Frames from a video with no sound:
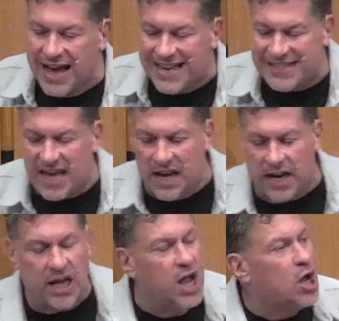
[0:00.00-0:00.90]

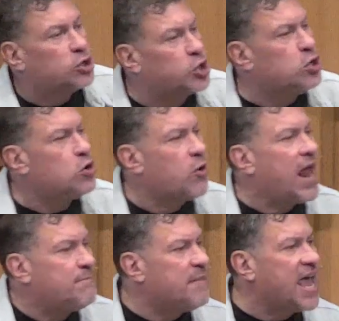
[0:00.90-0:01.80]
suddenly two
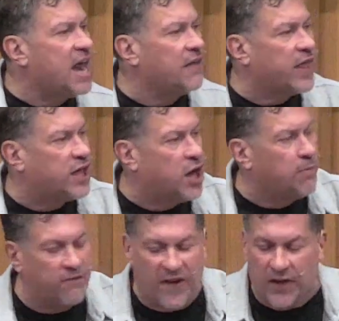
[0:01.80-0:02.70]
great men of the
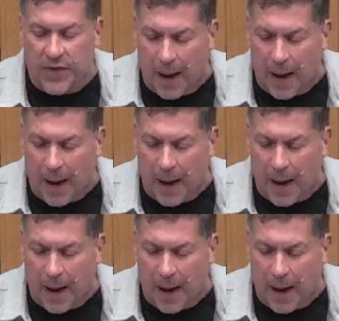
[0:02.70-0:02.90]
Hebrew faith